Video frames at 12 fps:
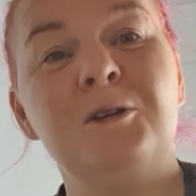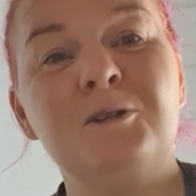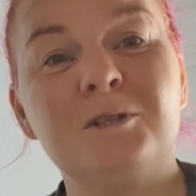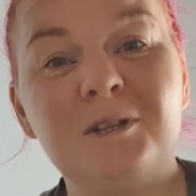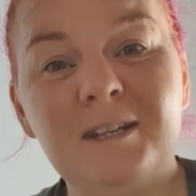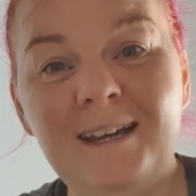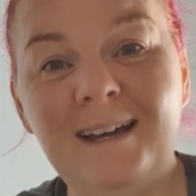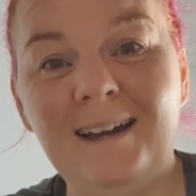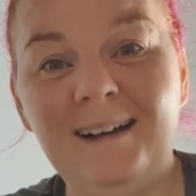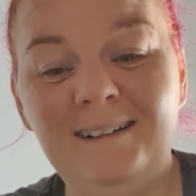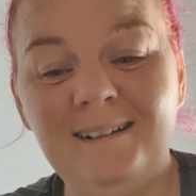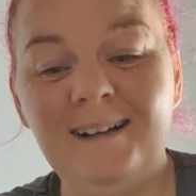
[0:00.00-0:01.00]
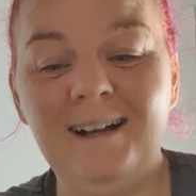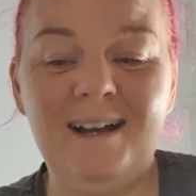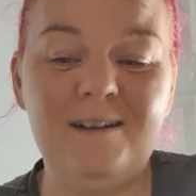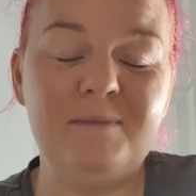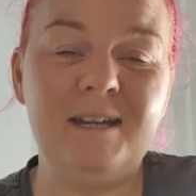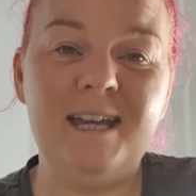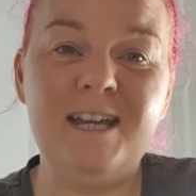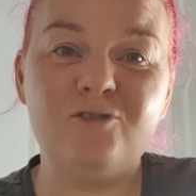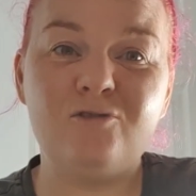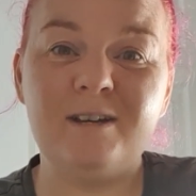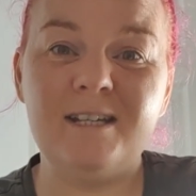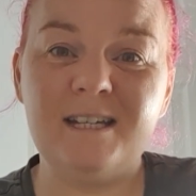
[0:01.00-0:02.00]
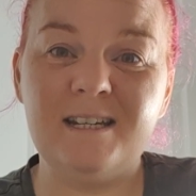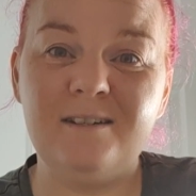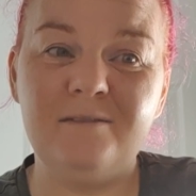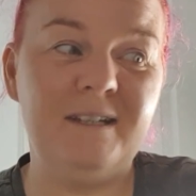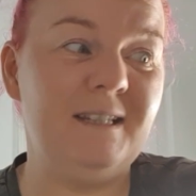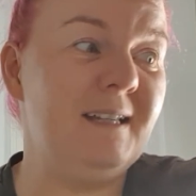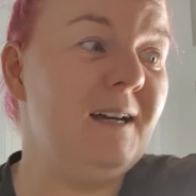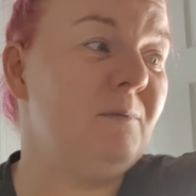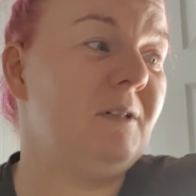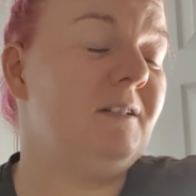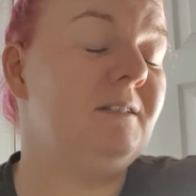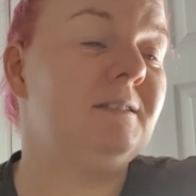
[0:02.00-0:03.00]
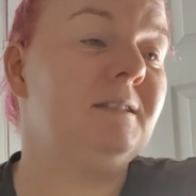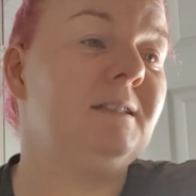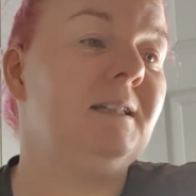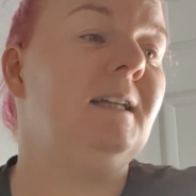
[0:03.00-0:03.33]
So yeah, I'm interested to read that one.